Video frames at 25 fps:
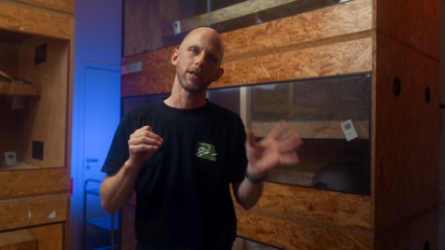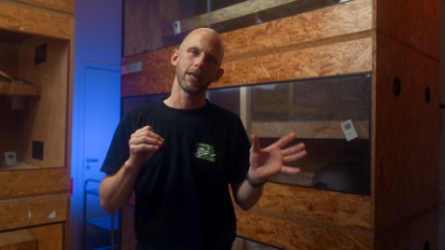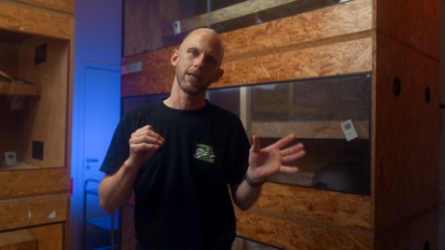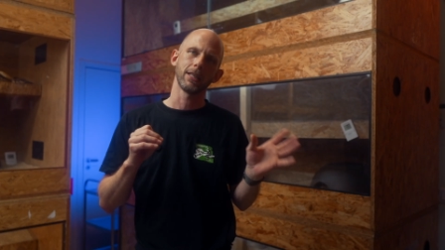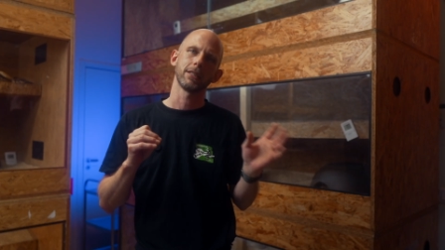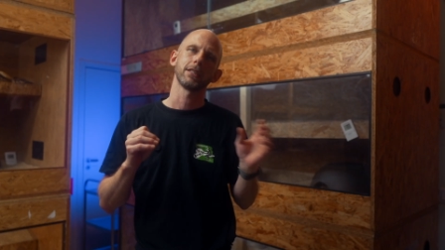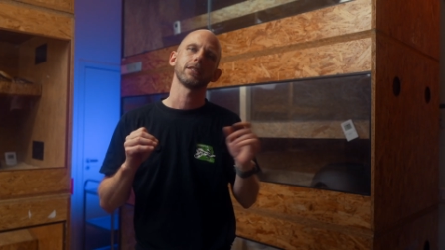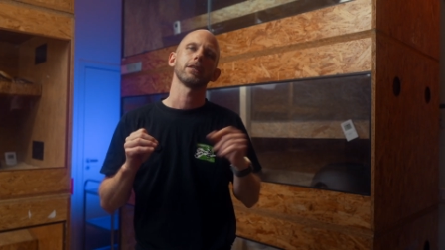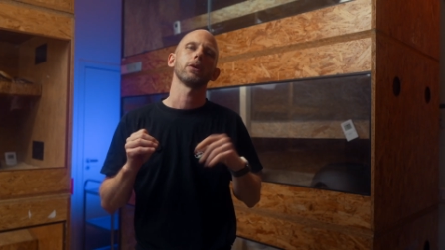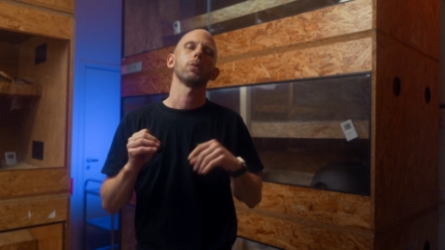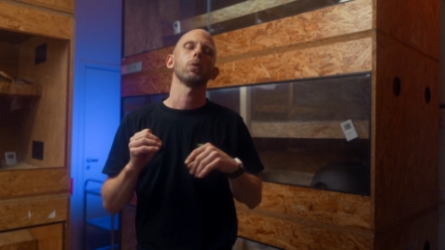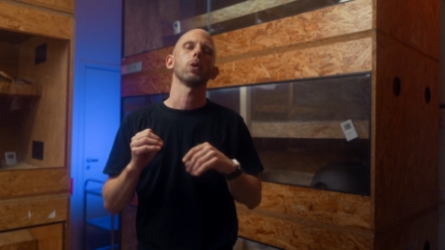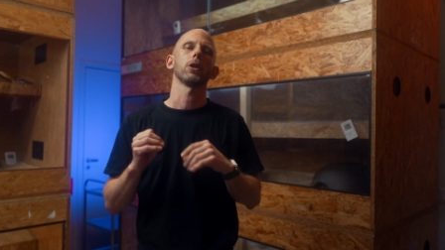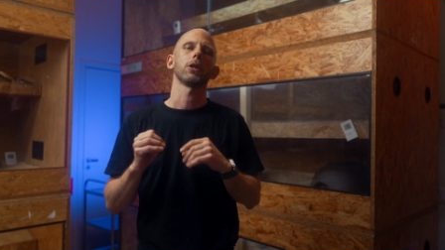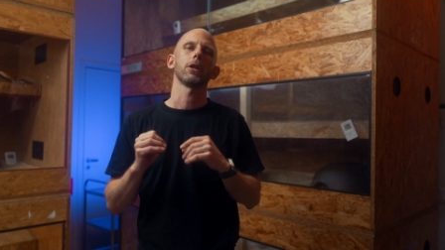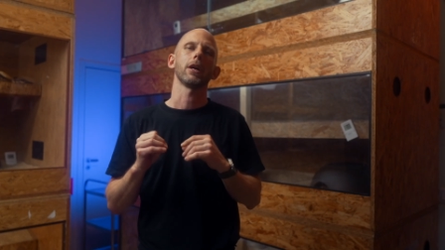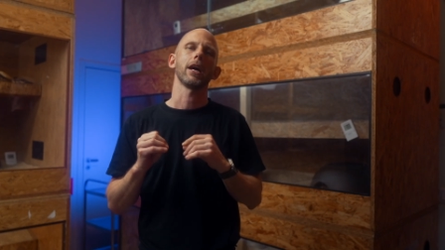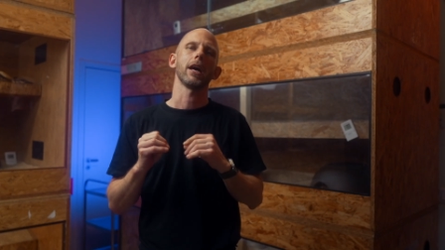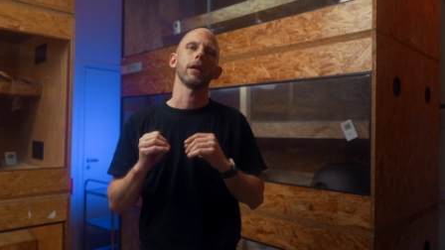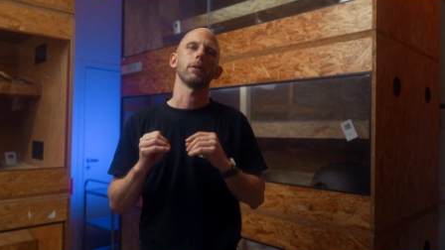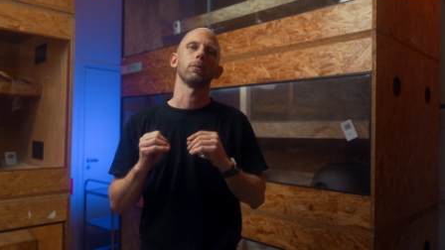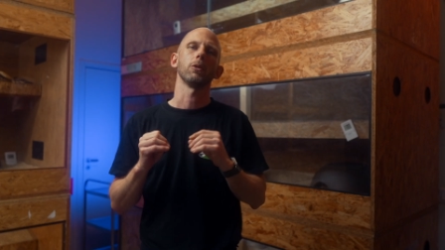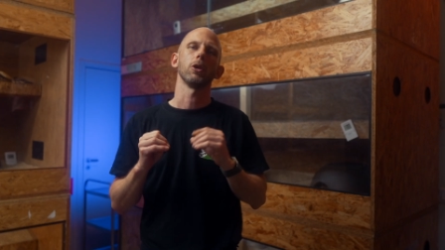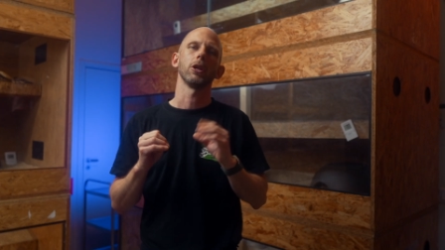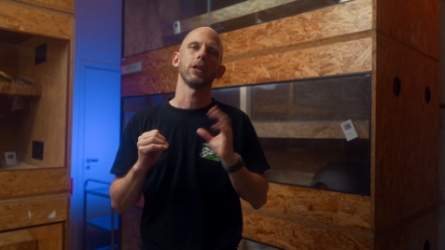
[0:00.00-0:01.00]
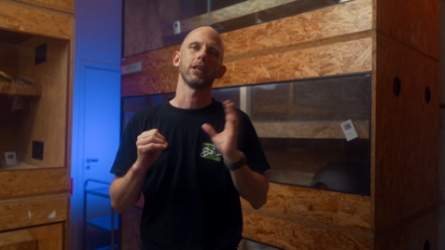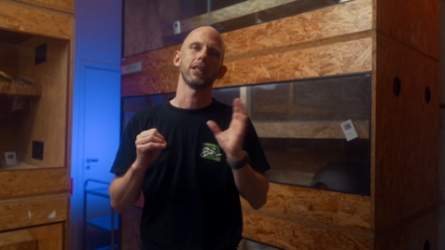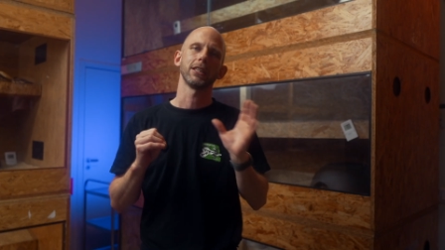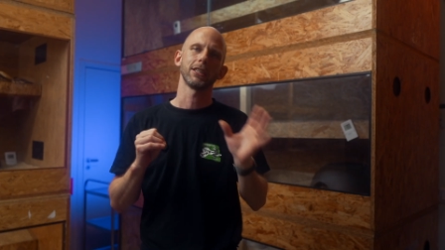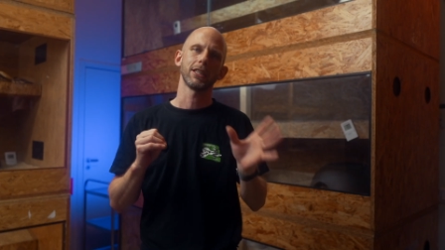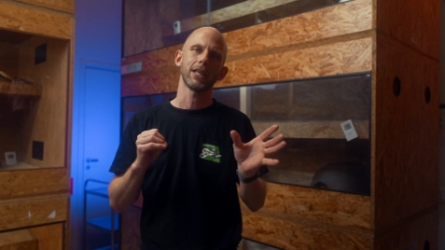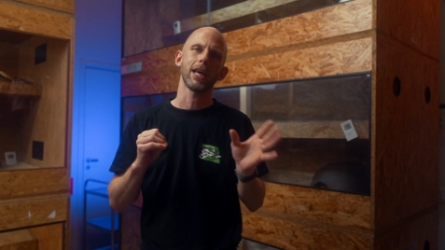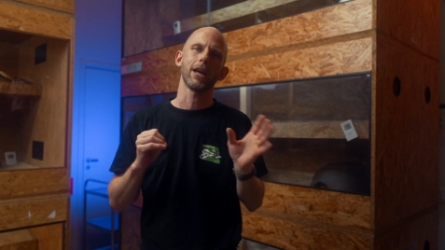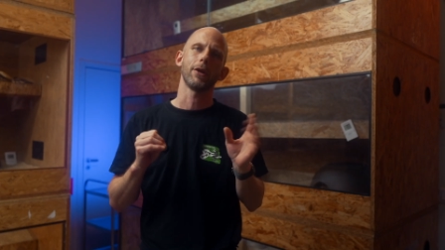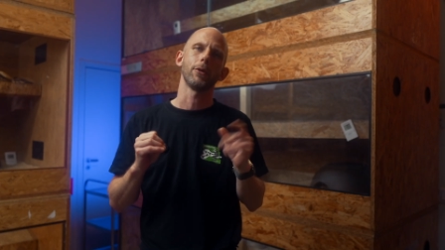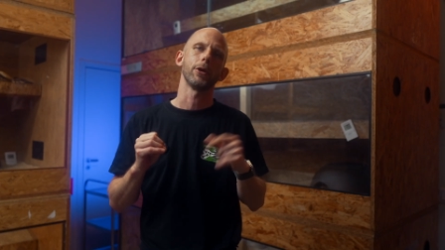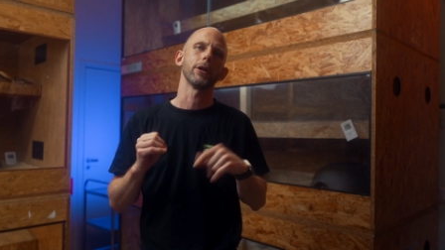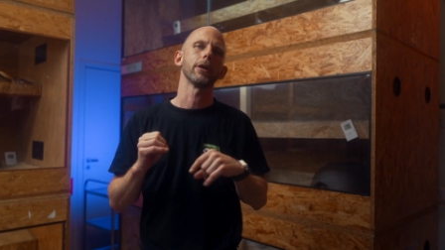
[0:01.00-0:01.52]
is what the animal is
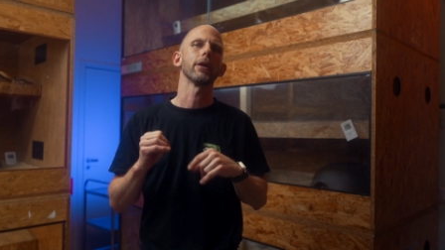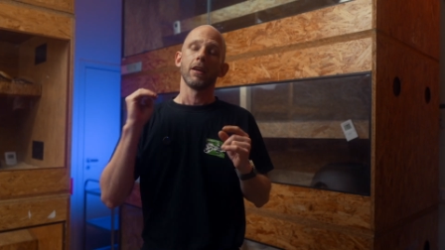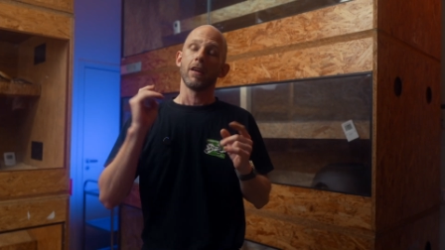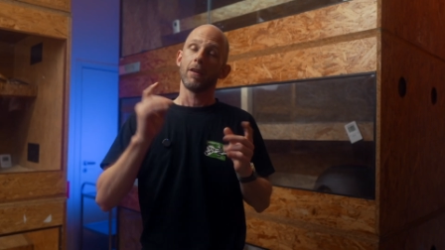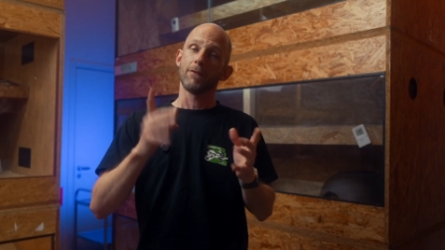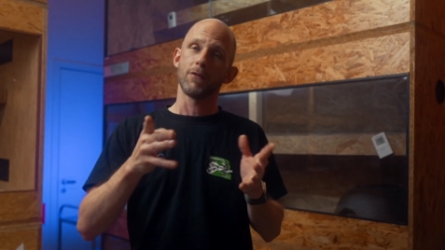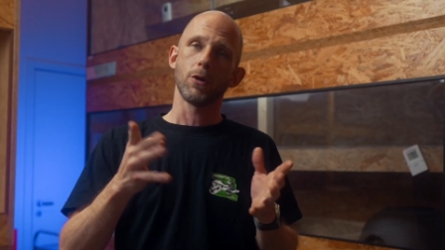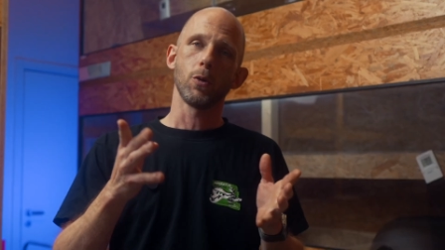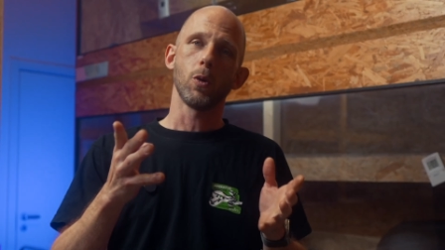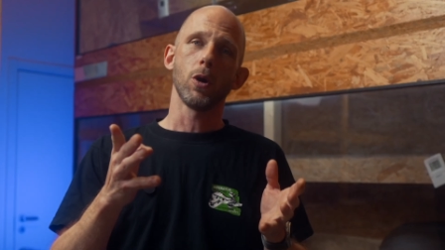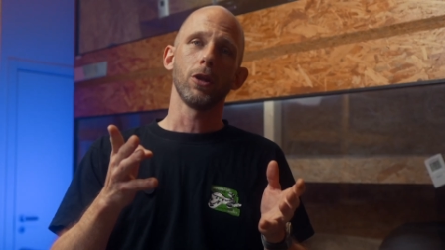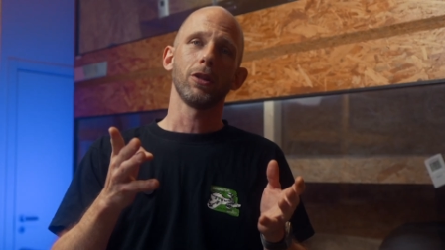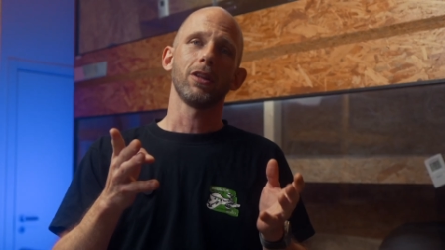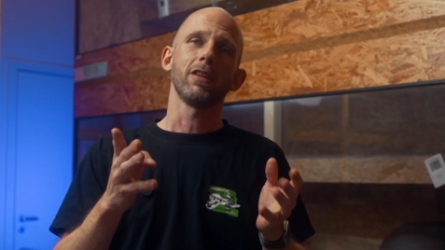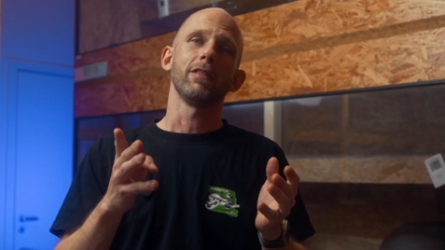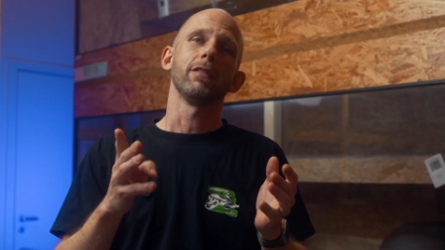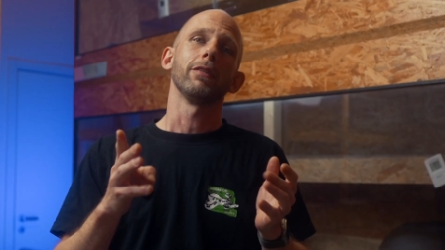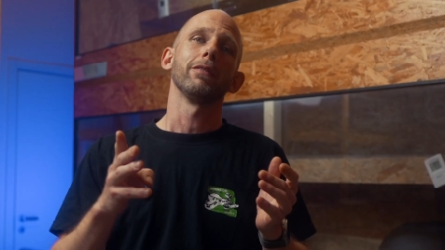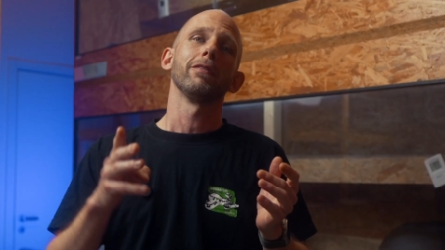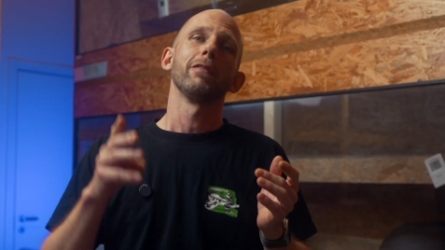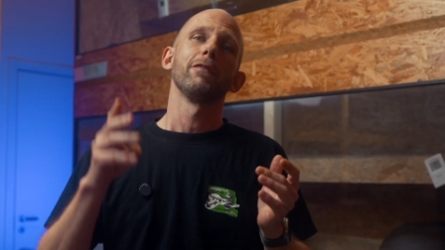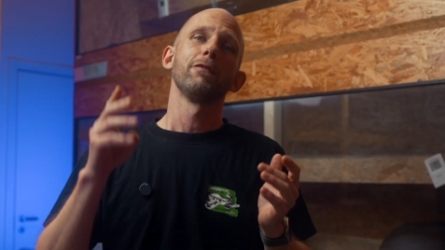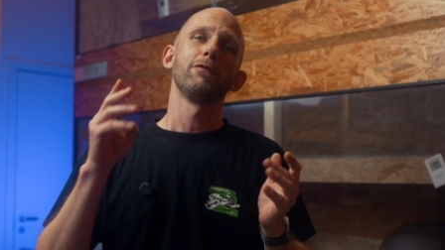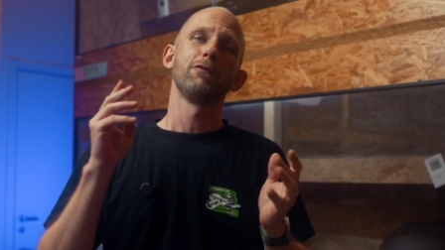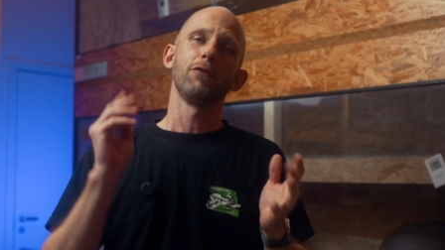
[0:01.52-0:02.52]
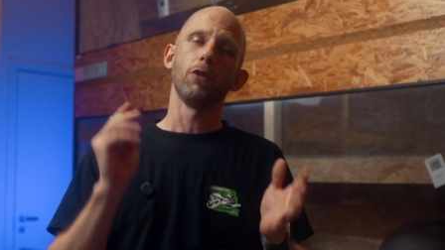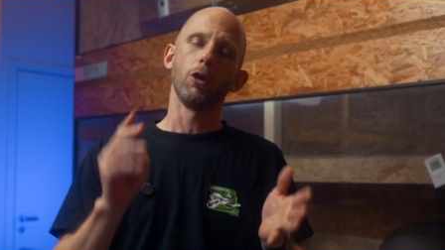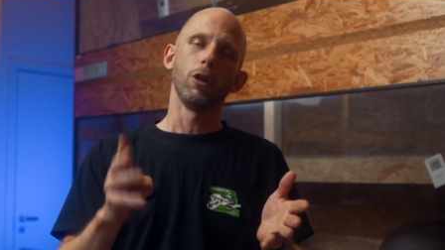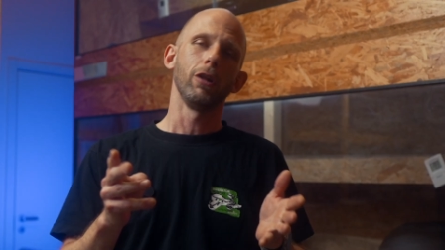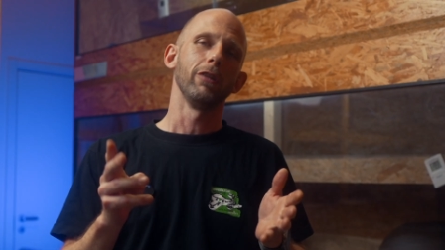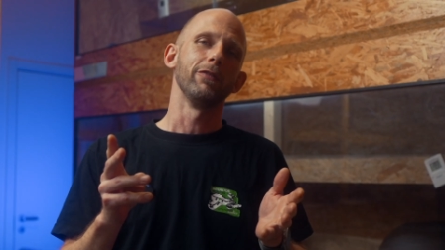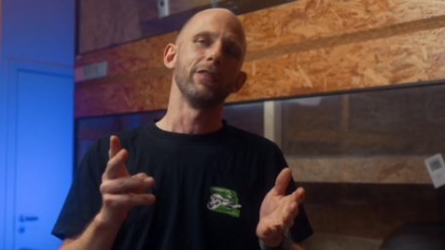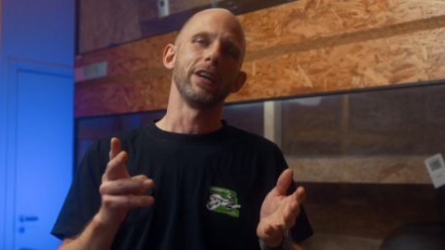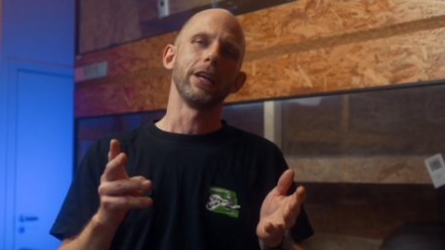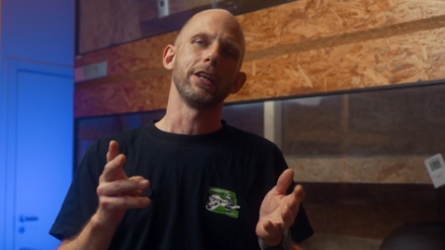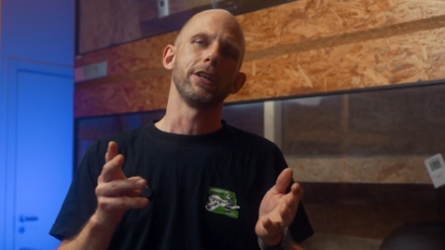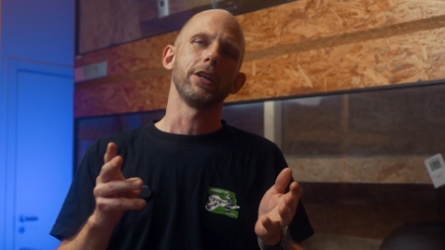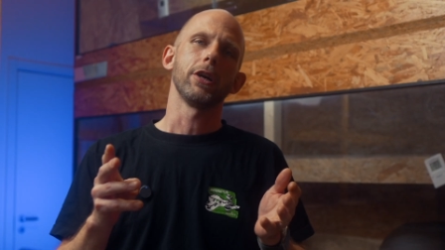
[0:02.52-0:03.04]
carrying. If you want the full
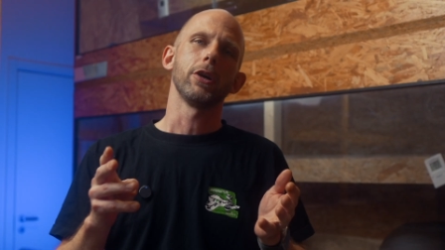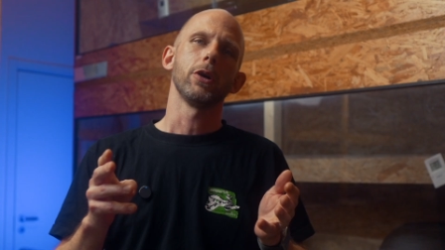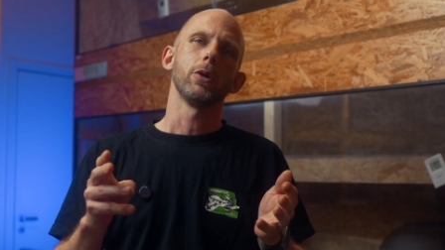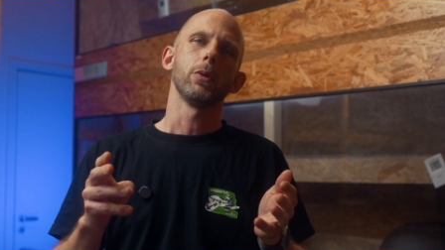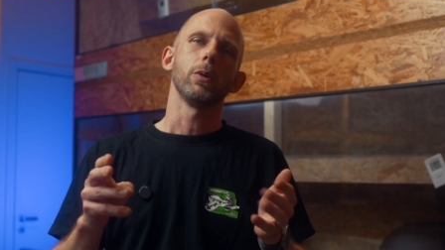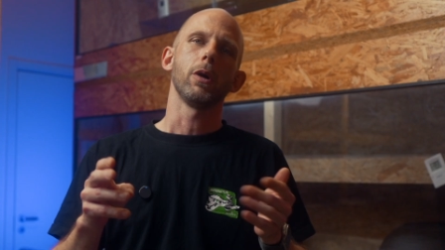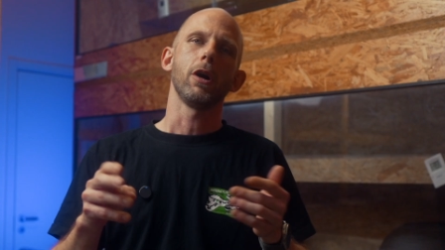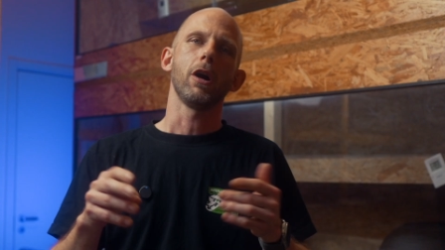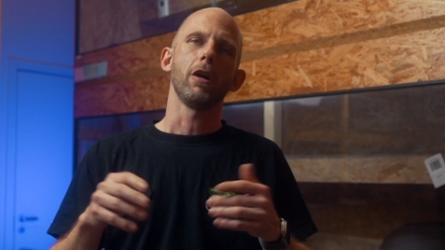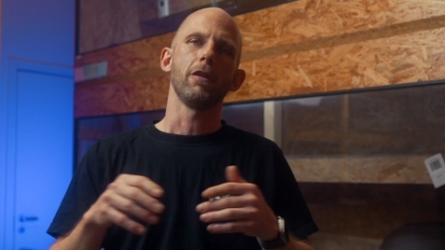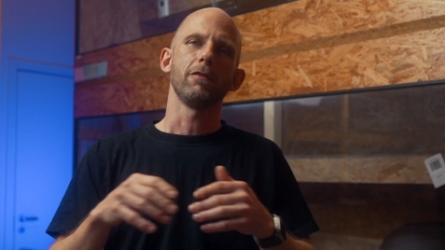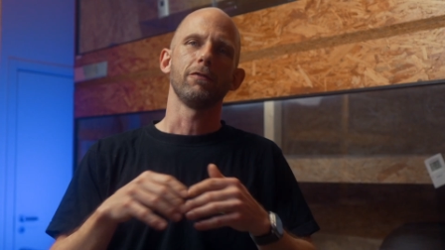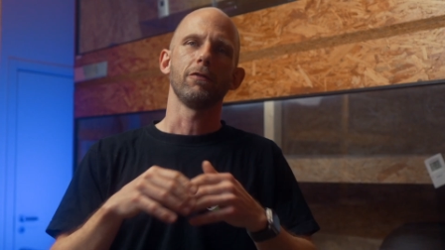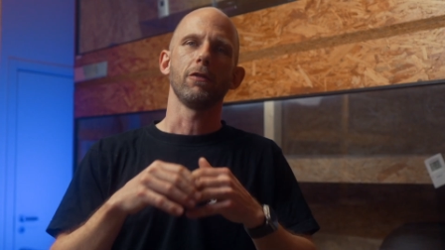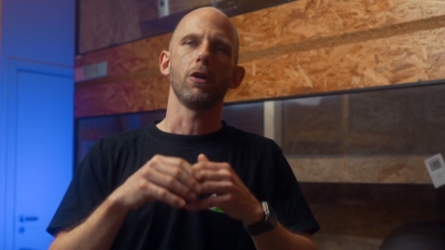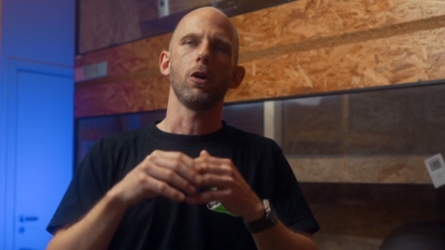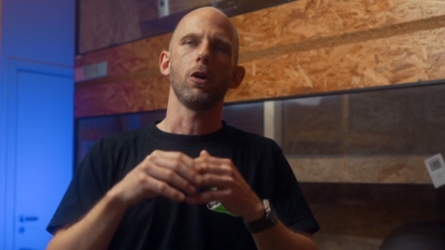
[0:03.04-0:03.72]
video of